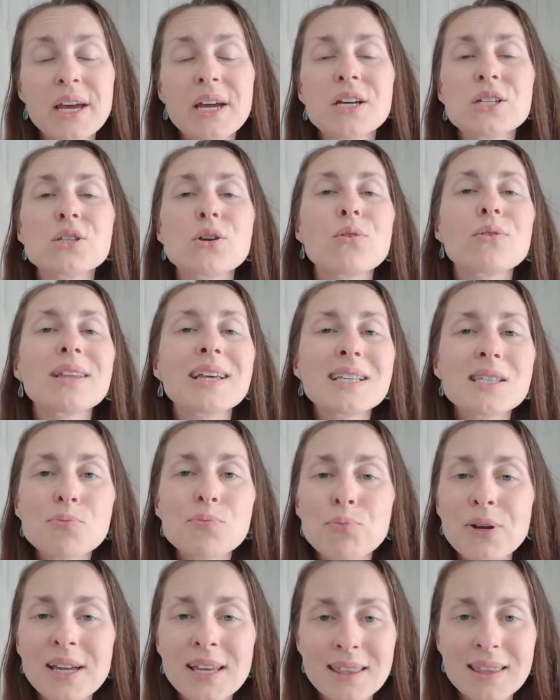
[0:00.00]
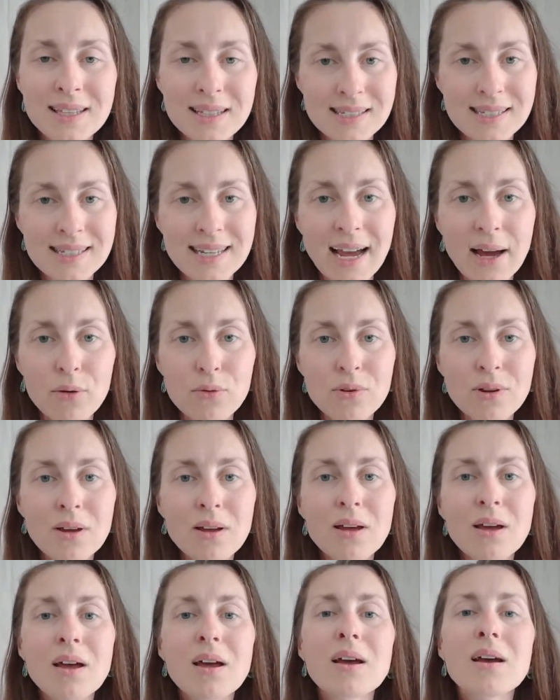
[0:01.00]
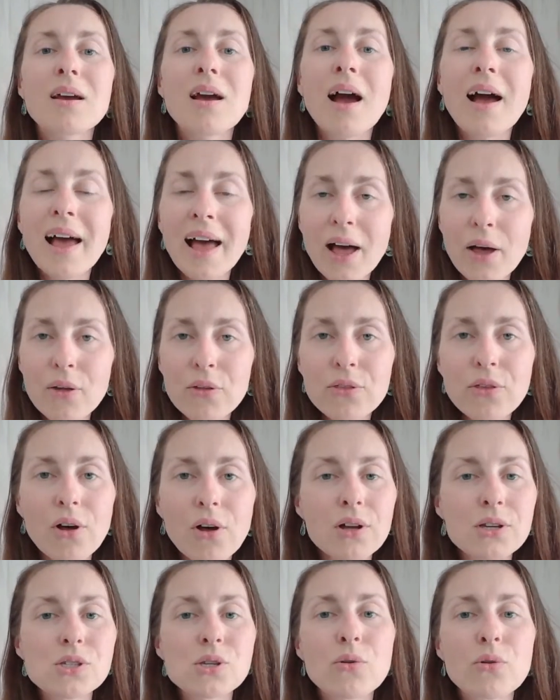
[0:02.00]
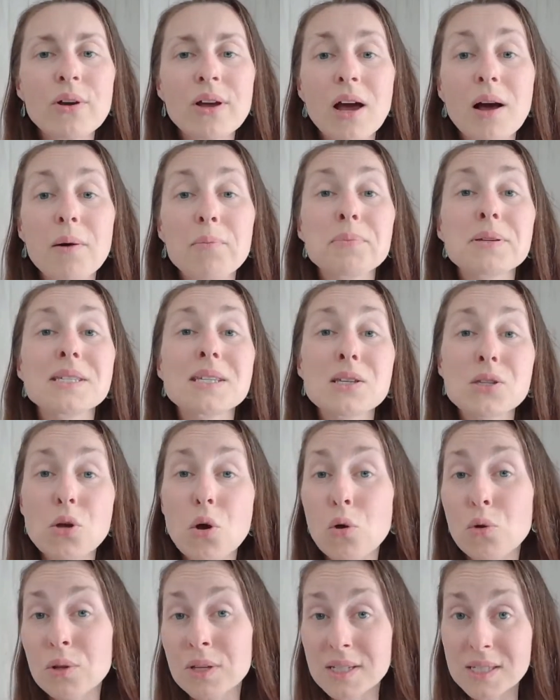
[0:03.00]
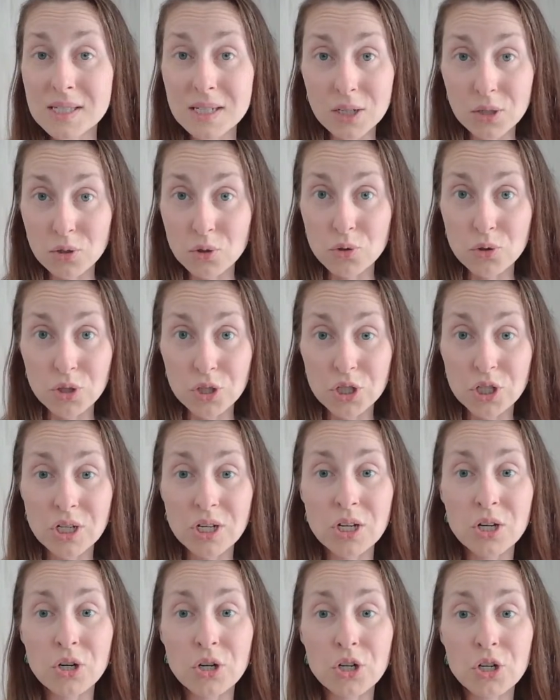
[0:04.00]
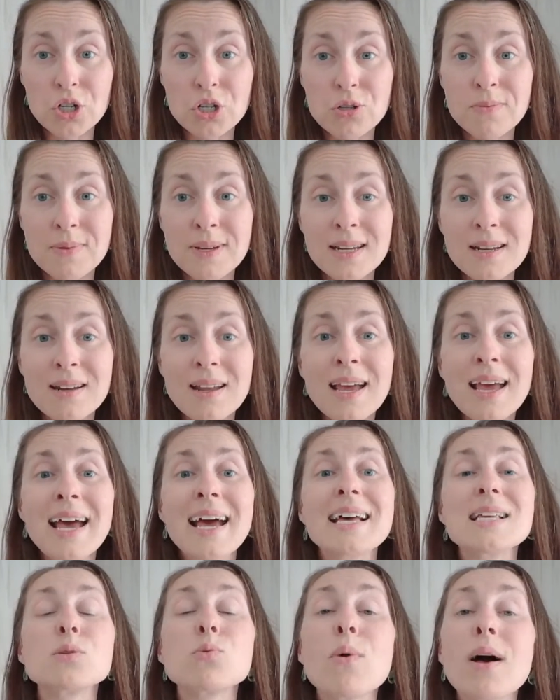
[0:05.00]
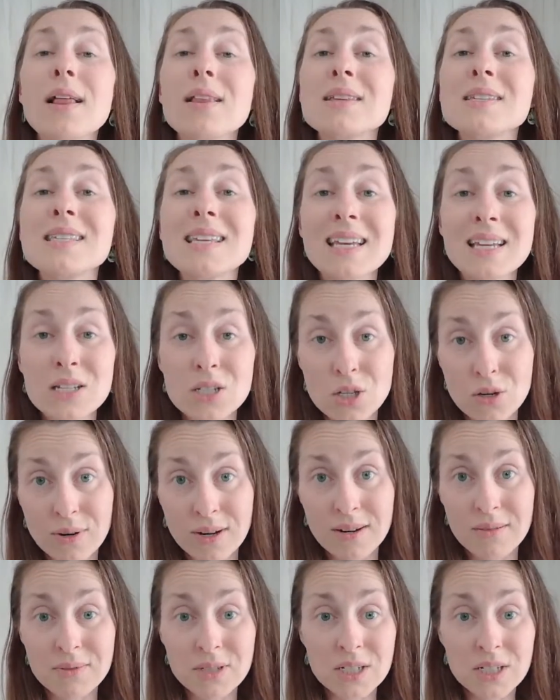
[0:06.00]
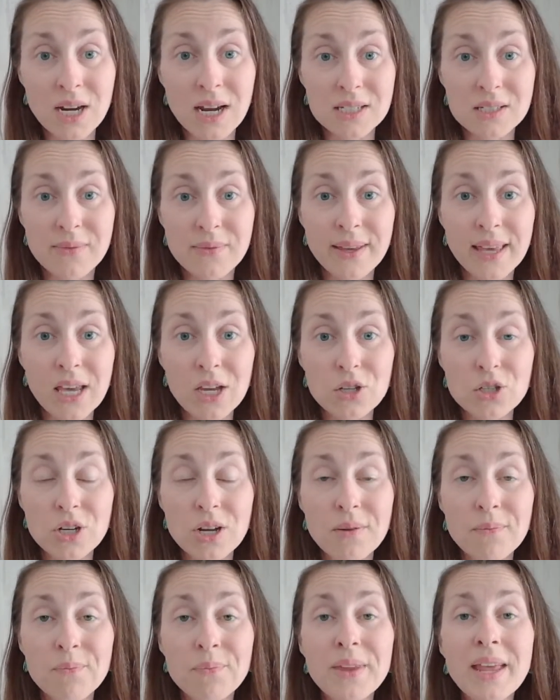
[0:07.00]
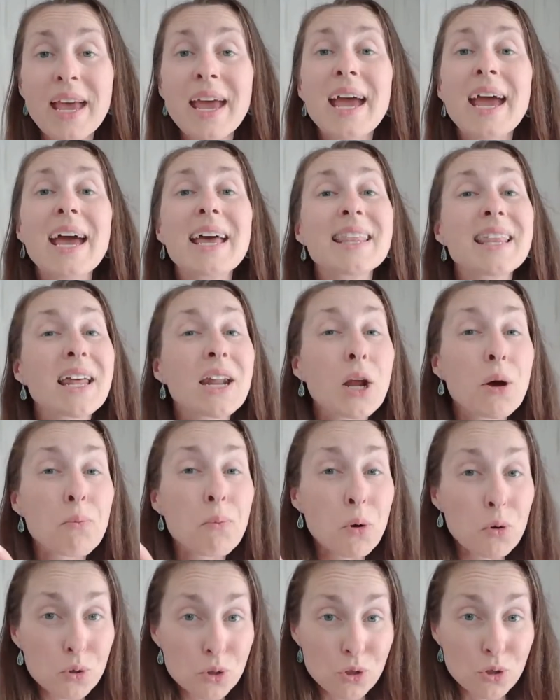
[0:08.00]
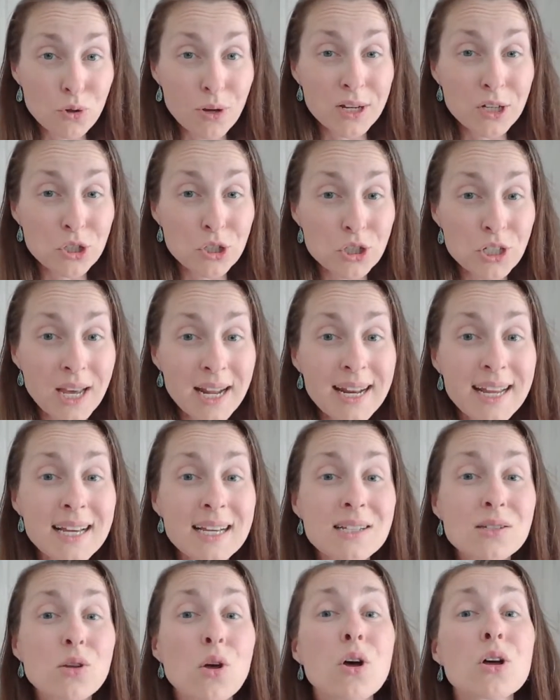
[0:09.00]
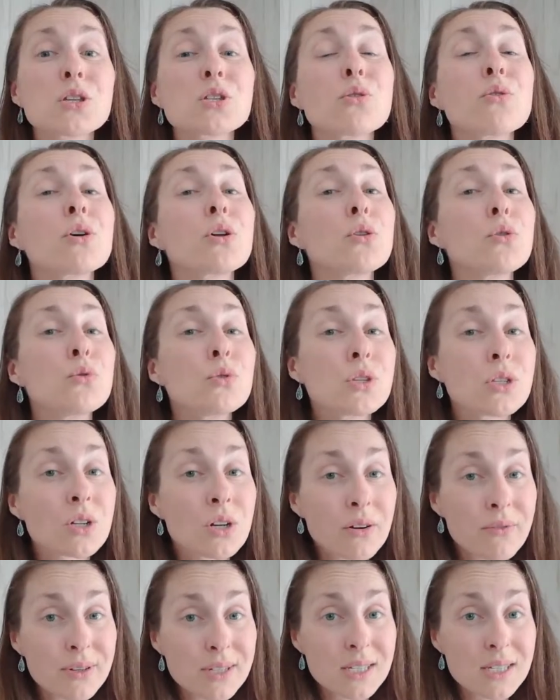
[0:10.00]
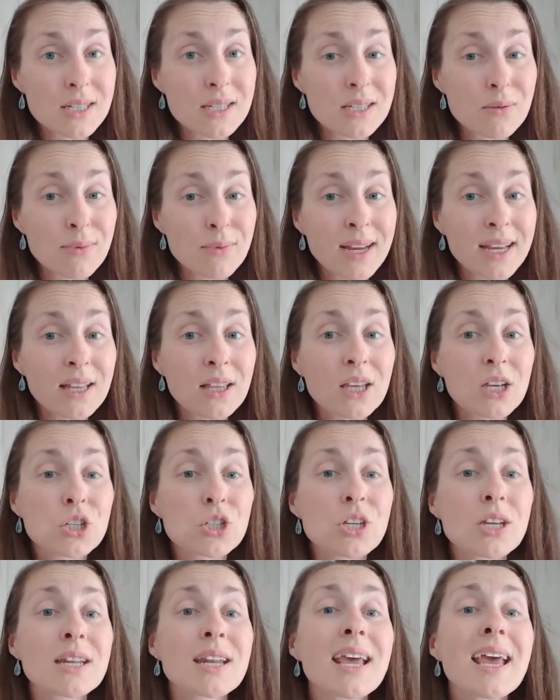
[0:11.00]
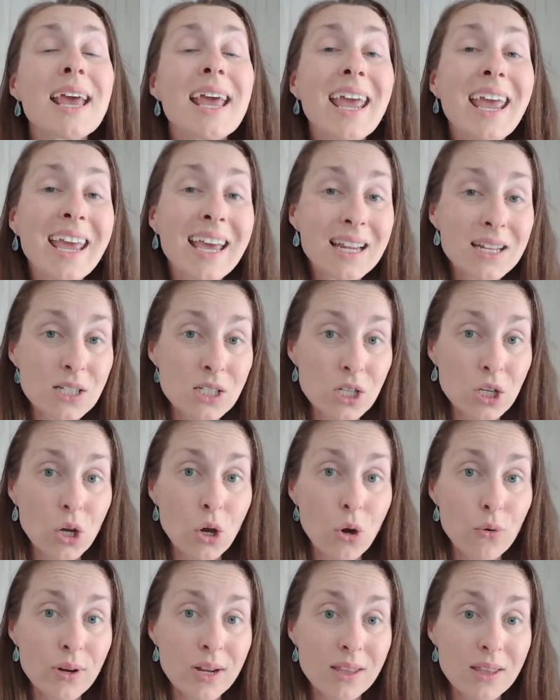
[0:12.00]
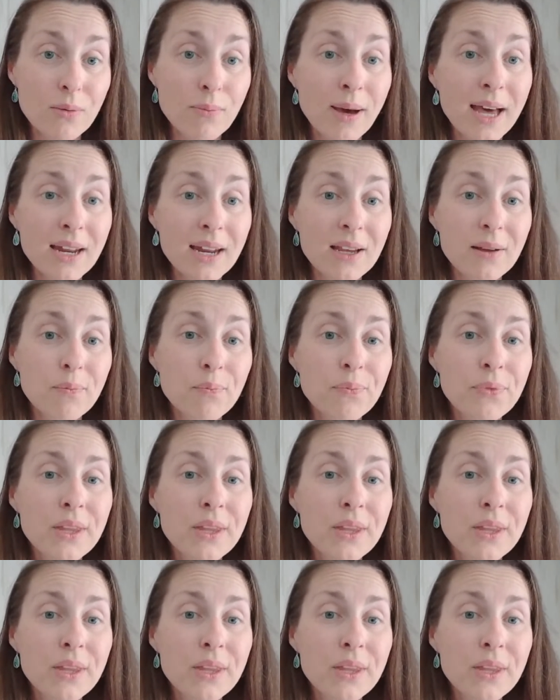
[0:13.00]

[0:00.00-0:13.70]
So let's break these down. Gut health also encompasses holistic nutrition and nourishment, as well as integrative detoxification. And then emotional energetics also includes nervous system regulation and decoding the body.